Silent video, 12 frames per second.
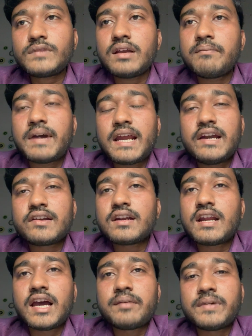Bilateral
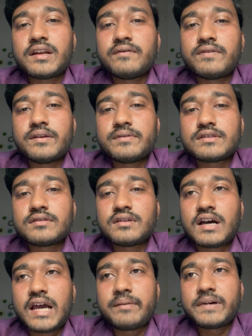
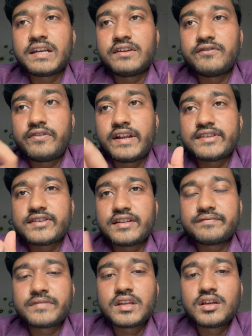hyperinflation,
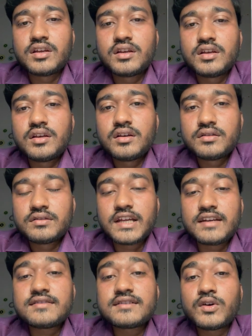that
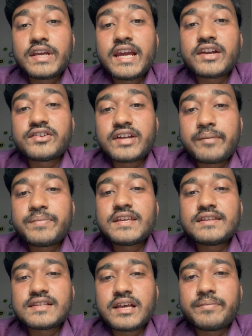is air trapping
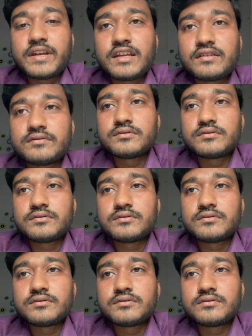is happening.